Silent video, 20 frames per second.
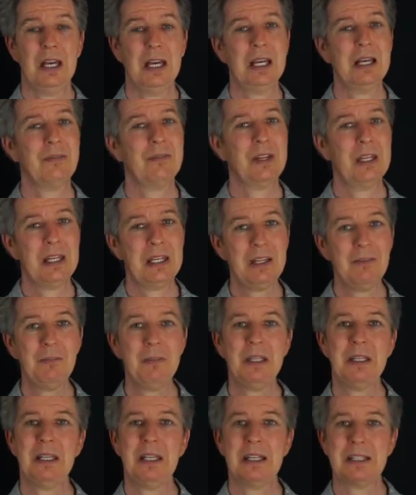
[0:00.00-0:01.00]
And if they give
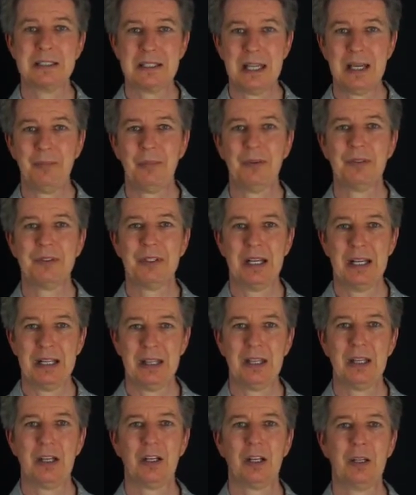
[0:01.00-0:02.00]
me examples that I
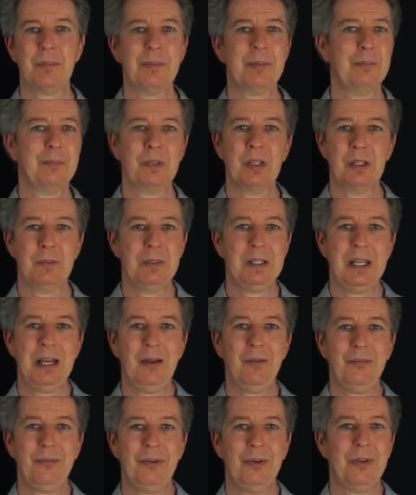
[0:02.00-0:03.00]
think are going to be
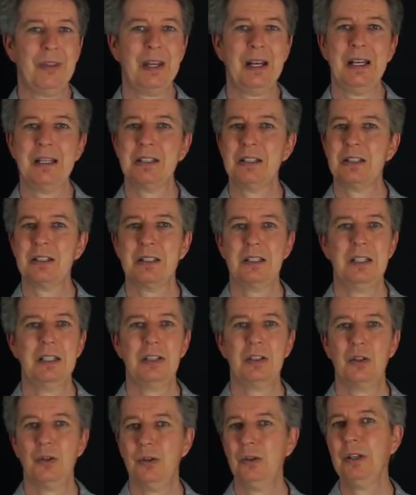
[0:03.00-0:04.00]
helpful, then I just
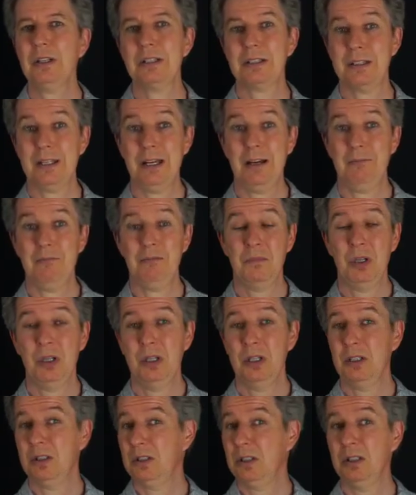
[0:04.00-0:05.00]
encourage them
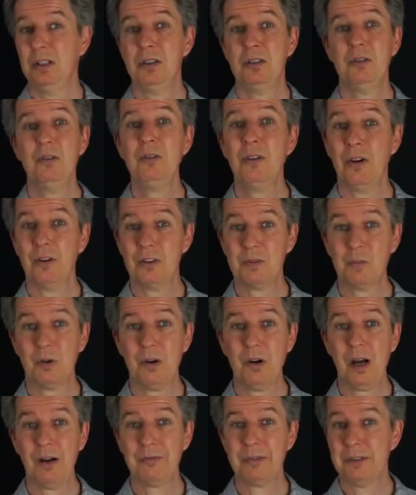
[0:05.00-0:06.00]
to do those
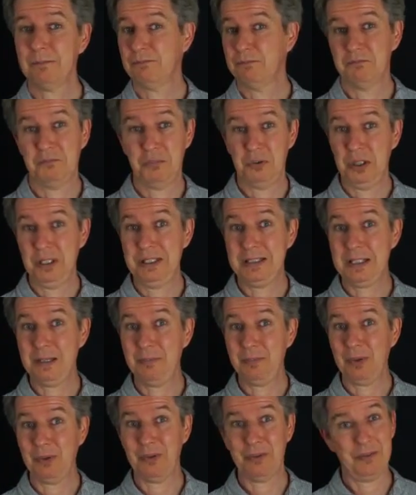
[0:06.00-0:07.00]
more often. Pretty
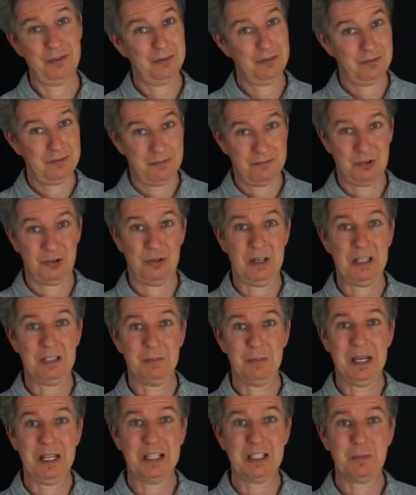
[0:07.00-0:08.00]
simple.
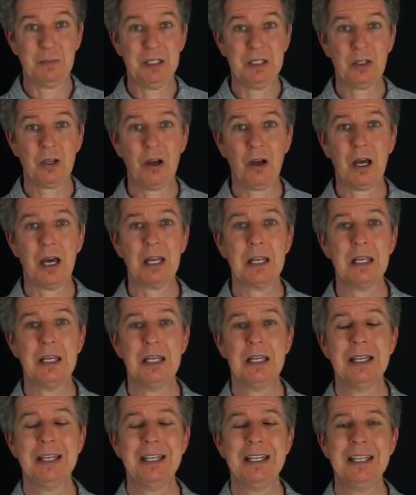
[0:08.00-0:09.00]
Stress management taught.
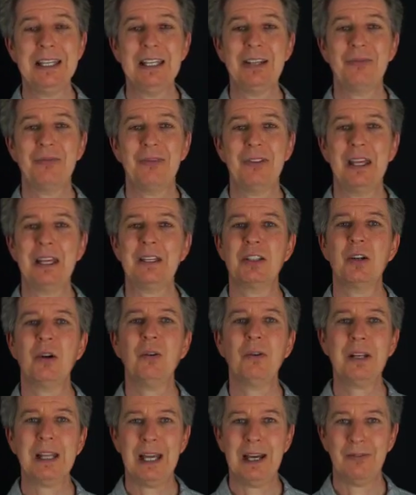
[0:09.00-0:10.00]
If they
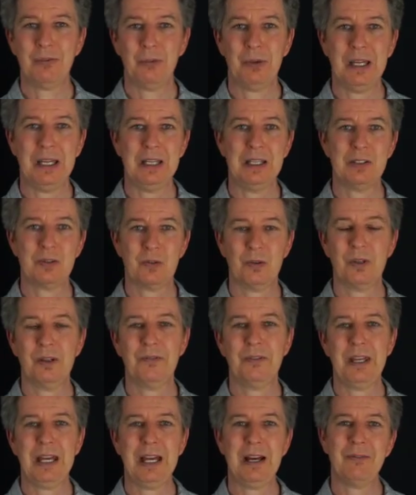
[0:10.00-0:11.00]
don't have ways, or
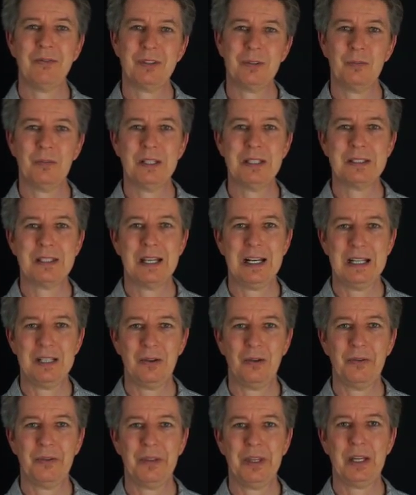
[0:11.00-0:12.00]
if they have some ways that I
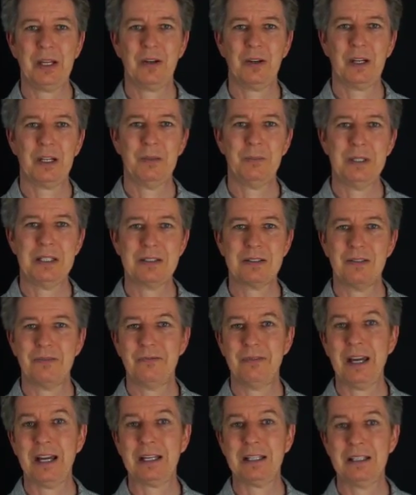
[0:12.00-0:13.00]
don't think are going to be as
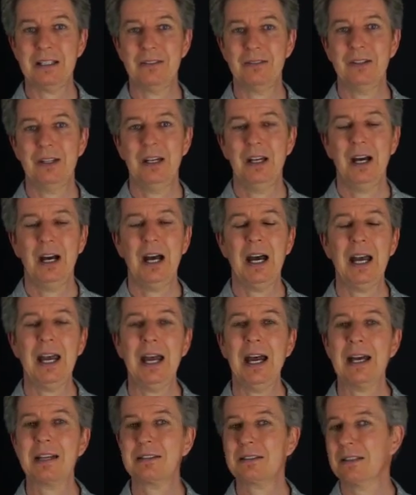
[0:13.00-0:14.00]
effective, I
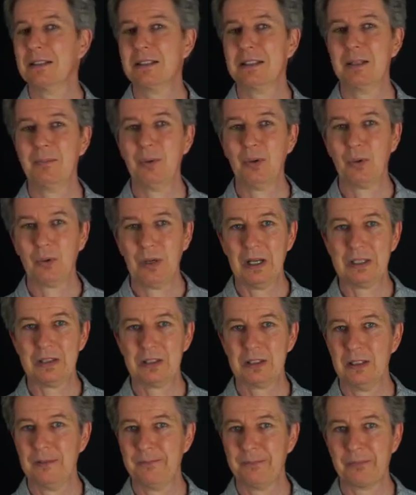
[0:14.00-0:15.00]
ask a simple
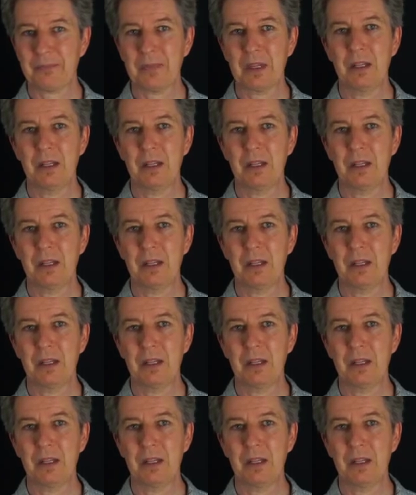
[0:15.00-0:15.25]
question.